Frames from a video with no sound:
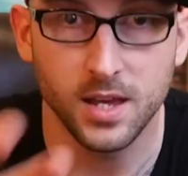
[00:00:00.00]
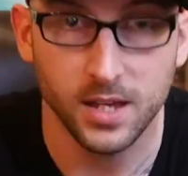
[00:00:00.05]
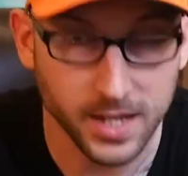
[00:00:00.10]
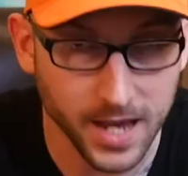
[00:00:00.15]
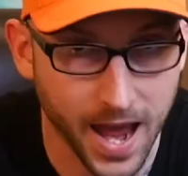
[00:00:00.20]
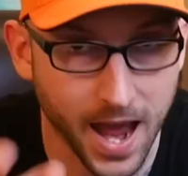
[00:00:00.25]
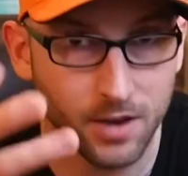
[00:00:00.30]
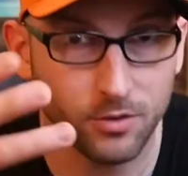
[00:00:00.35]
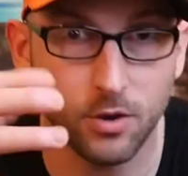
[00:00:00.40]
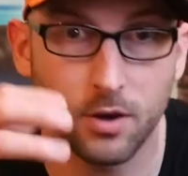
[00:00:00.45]

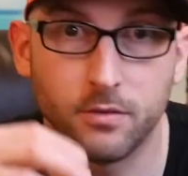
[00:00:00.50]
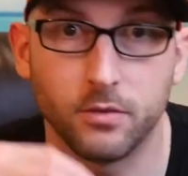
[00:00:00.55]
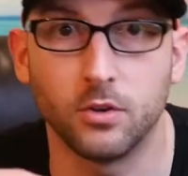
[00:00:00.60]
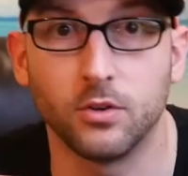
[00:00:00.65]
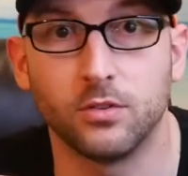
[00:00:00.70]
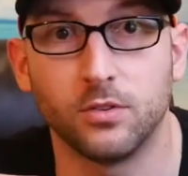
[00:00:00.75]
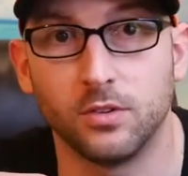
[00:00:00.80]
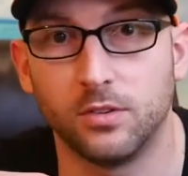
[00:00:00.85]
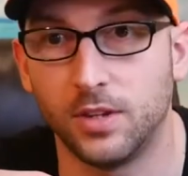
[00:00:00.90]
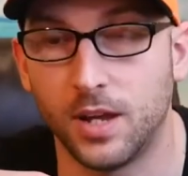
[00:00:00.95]
Cat
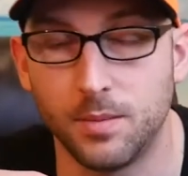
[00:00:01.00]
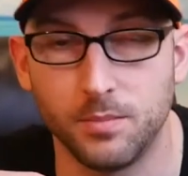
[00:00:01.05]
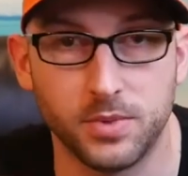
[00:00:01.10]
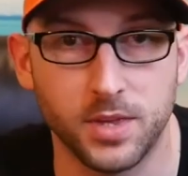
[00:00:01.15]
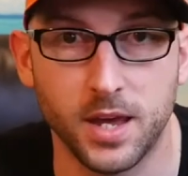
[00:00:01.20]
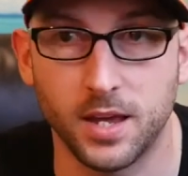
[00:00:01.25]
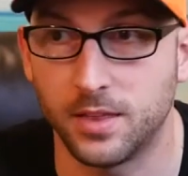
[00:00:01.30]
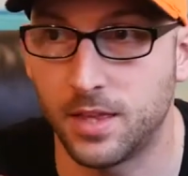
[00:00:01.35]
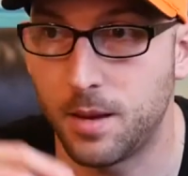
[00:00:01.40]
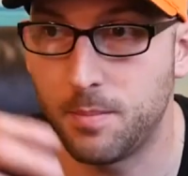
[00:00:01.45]
lovers, same
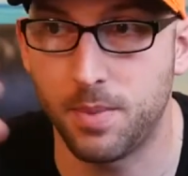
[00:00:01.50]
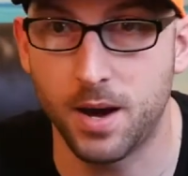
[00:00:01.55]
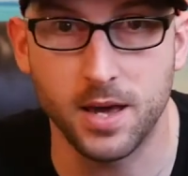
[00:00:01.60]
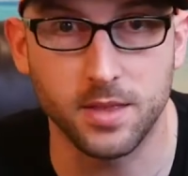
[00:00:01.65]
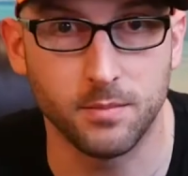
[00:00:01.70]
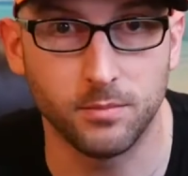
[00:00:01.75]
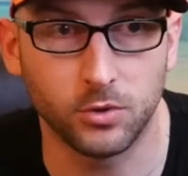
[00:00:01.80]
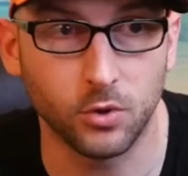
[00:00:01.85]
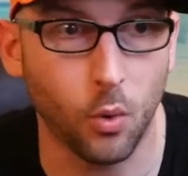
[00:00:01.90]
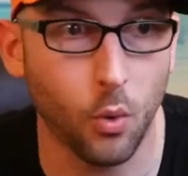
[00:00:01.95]
thing. They buy
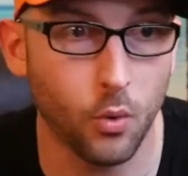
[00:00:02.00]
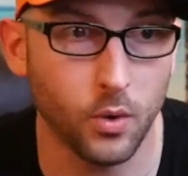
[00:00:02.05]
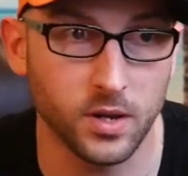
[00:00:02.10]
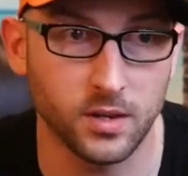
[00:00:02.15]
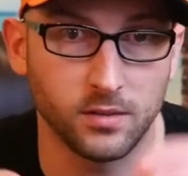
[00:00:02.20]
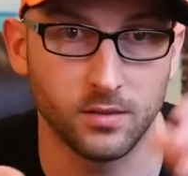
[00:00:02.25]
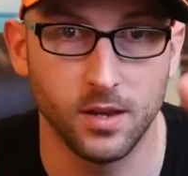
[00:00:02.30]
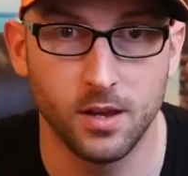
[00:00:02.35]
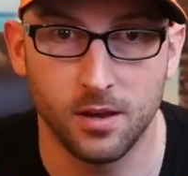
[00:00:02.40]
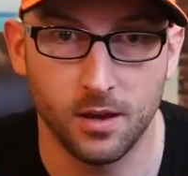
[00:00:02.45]
them
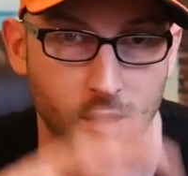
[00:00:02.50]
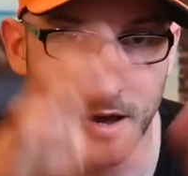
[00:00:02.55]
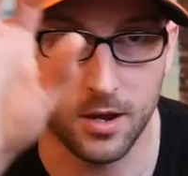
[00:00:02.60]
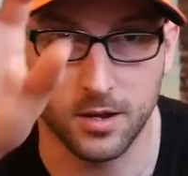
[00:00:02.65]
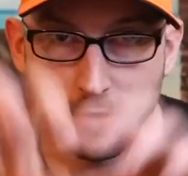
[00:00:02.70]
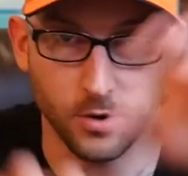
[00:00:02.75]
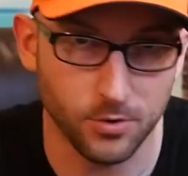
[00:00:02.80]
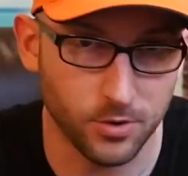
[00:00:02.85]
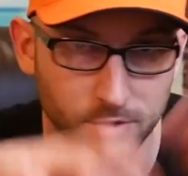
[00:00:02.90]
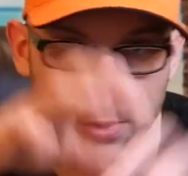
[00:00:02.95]
toys,
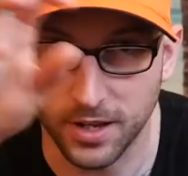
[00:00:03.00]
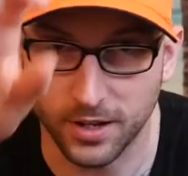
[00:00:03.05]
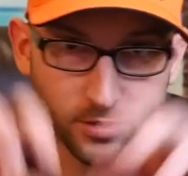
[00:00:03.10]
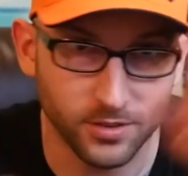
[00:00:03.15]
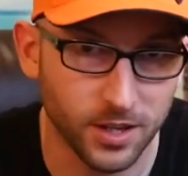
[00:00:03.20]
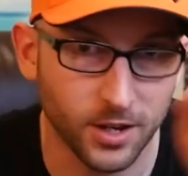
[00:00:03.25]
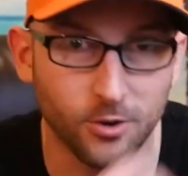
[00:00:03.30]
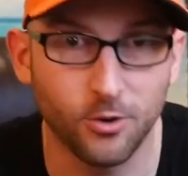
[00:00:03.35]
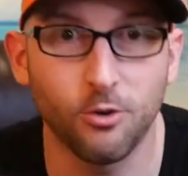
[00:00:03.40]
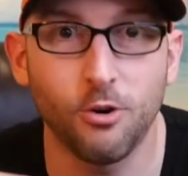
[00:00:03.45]
the things
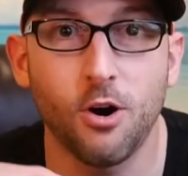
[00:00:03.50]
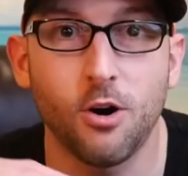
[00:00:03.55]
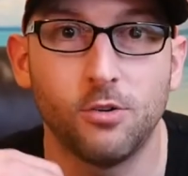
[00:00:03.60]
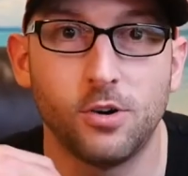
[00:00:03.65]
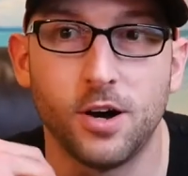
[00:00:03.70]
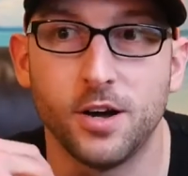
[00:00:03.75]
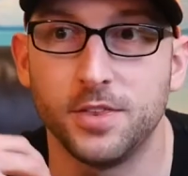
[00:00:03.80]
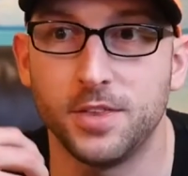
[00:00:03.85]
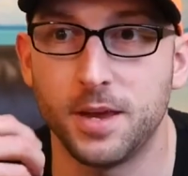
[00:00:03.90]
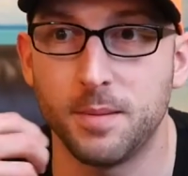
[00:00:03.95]
they claw
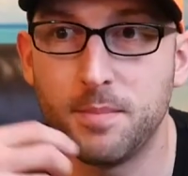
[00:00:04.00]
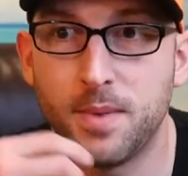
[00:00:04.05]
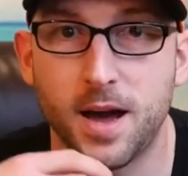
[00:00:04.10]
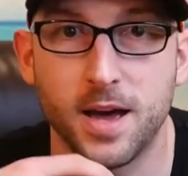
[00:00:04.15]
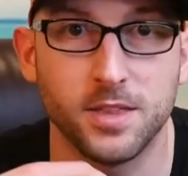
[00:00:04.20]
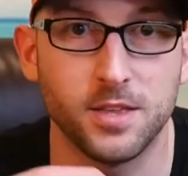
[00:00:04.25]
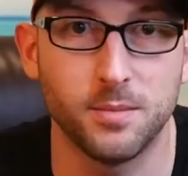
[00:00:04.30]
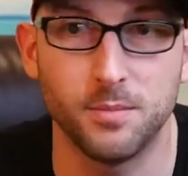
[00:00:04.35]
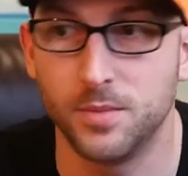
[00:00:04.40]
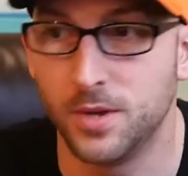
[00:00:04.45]
on. They
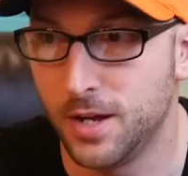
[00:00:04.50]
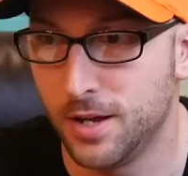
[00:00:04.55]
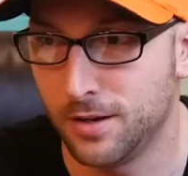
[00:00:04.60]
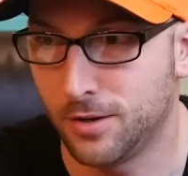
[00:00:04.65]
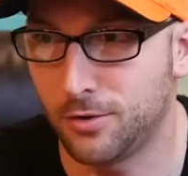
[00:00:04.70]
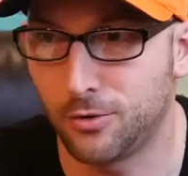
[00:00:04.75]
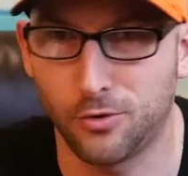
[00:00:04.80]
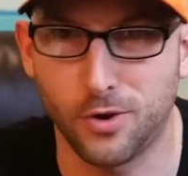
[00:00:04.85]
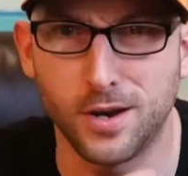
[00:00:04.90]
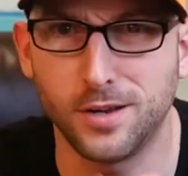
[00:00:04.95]
buy them
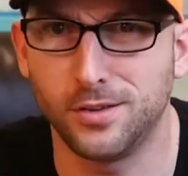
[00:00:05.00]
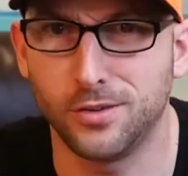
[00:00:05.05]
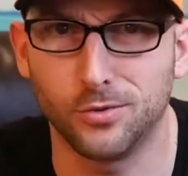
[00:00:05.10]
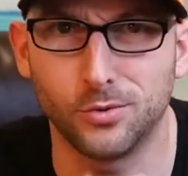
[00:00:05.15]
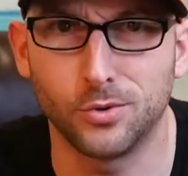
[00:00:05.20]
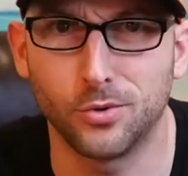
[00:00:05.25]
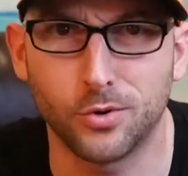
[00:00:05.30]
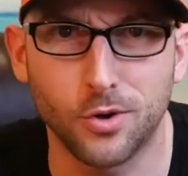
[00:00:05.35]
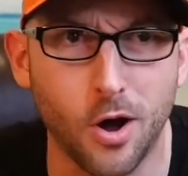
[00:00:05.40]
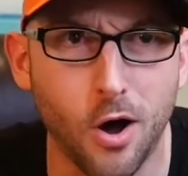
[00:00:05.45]
crazy
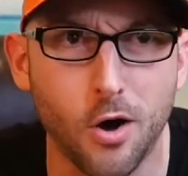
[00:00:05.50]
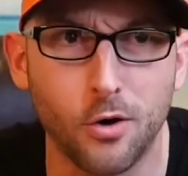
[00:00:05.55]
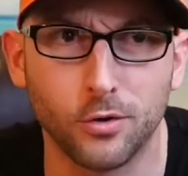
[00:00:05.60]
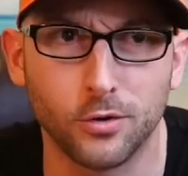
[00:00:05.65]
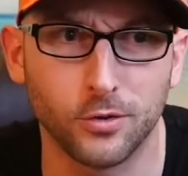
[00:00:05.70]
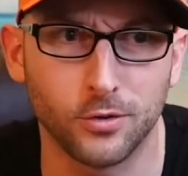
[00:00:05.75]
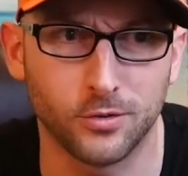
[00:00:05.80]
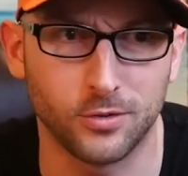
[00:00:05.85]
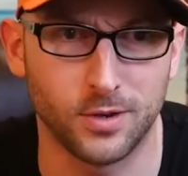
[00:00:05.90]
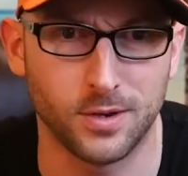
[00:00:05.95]
little
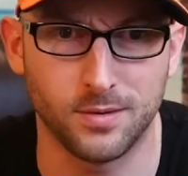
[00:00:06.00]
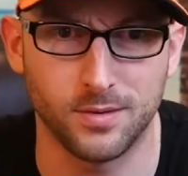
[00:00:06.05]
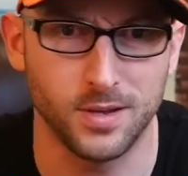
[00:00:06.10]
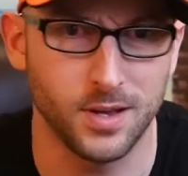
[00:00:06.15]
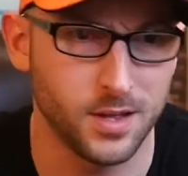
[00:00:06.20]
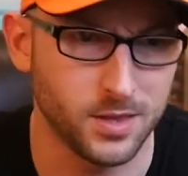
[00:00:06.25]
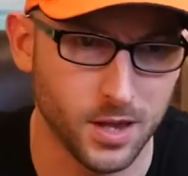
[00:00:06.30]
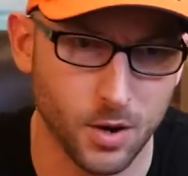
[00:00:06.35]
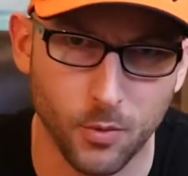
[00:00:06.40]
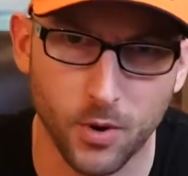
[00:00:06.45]
collars, and
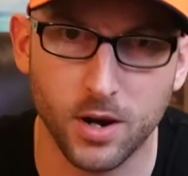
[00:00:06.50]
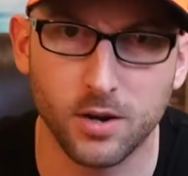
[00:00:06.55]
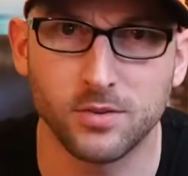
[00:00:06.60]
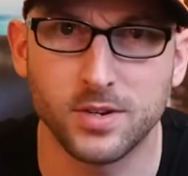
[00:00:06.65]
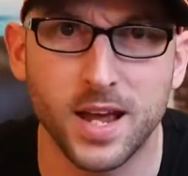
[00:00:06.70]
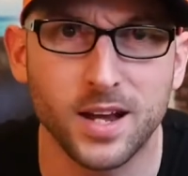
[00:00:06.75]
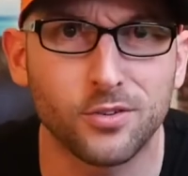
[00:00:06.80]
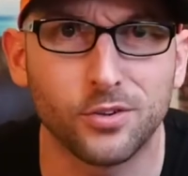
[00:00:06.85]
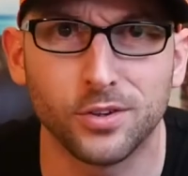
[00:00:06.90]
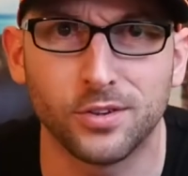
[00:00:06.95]
they wear
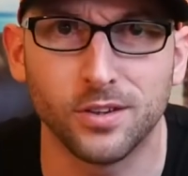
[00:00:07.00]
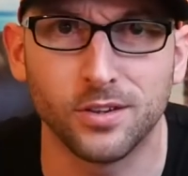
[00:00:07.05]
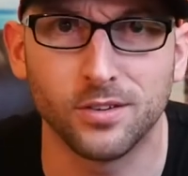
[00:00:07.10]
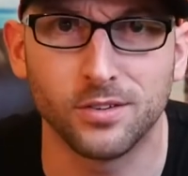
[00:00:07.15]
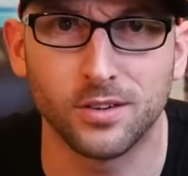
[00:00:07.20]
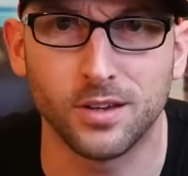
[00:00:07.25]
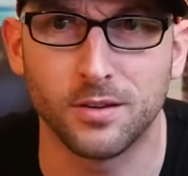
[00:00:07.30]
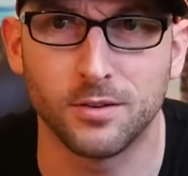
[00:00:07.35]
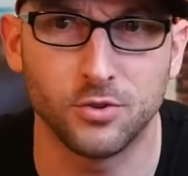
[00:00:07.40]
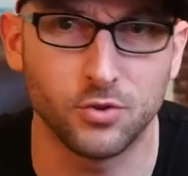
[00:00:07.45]

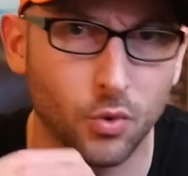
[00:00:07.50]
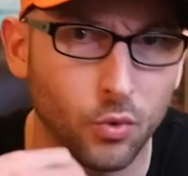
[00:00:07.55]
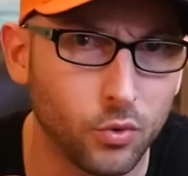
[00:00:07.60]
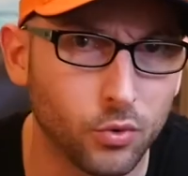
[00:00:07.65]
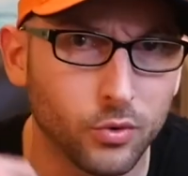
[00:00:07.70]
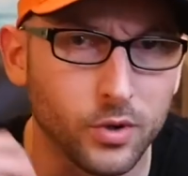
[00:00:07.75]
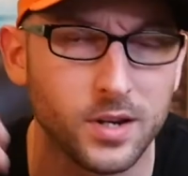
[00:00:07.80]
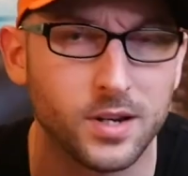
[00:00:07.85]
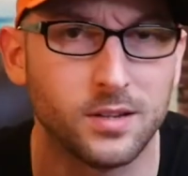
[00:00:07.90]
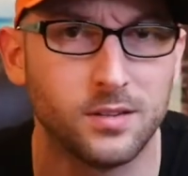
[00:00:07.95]
necklaces and
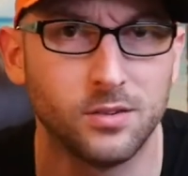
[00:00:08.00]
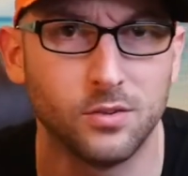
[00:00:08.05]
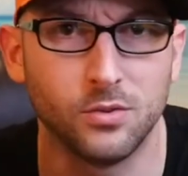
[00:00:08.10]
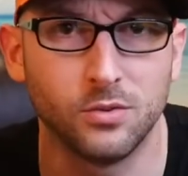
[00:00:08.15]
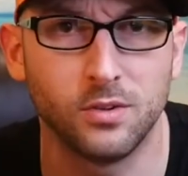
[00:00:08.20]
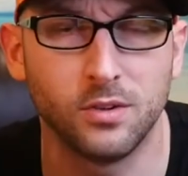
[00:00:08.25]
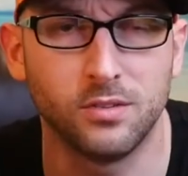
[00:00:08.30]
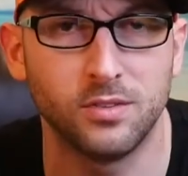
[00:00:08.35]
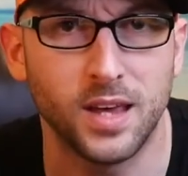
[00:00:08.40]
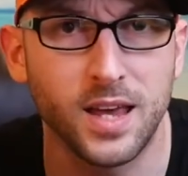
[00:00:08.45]
jewelry
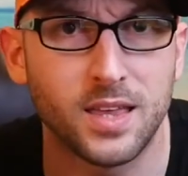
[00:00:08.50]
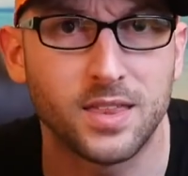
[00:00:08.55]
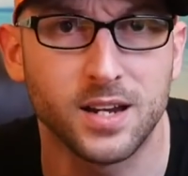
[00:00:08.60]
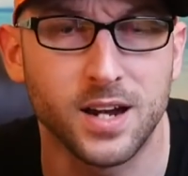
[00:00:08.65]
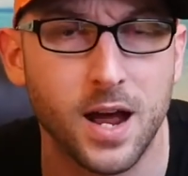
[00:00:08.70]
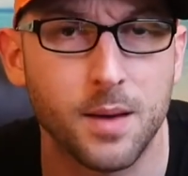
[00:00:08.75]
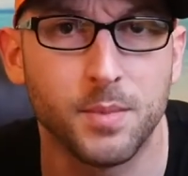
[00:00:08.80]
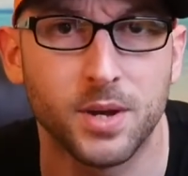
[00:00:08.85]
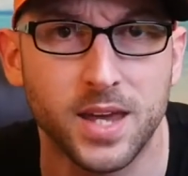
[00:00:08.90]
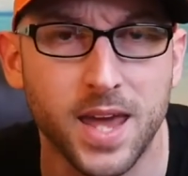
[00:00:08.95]
to say that
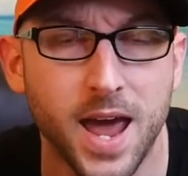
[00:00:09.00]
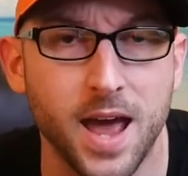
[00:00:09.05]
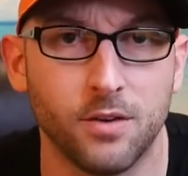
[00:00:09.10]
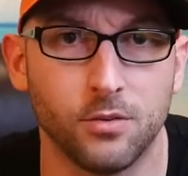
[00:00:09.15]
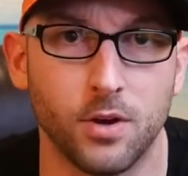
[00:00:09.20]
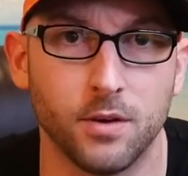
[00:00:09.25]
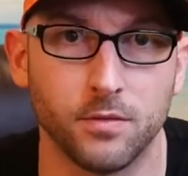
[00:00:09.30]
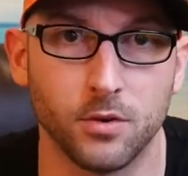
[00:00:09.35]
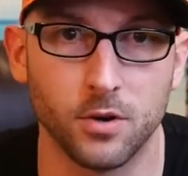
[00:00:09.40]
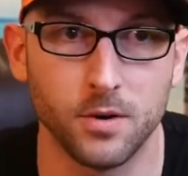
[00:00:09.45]
I'm a cat
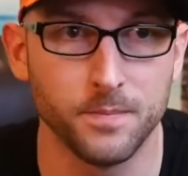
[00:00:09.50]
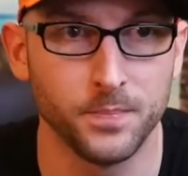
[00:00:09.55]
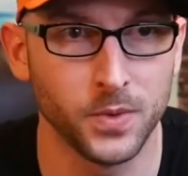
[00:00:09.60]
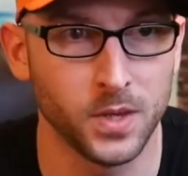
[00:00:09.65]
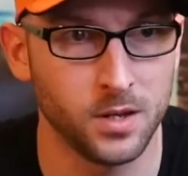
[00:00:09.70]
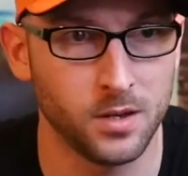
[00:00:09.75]
lover.